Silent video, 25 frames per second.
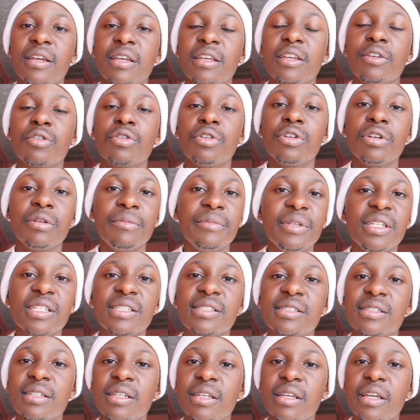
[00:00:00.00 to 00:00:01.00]

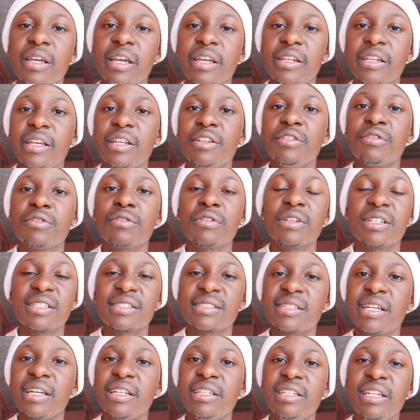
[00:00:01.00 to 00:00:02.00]
economics and then you're going to
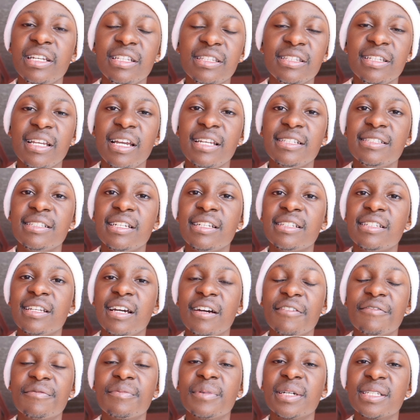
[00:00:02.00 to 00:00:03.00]
study at night at
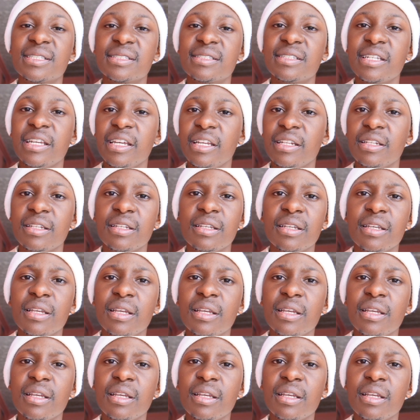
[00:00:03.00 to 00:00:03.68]
10:30